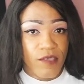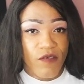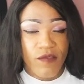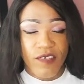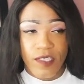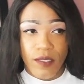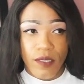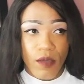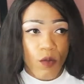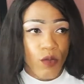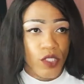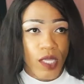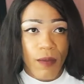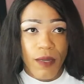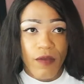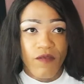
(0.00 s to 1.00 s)
We're
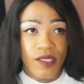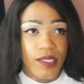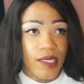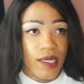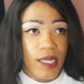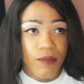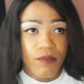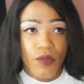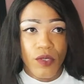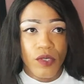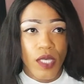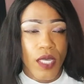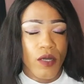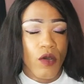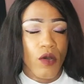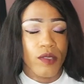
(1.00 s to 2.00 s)
talking about physical abuse
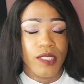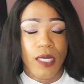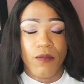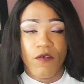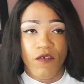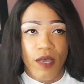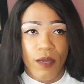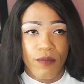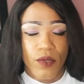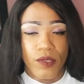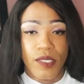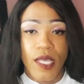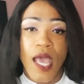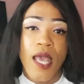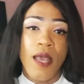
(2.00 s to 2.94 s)
and all type of abuse.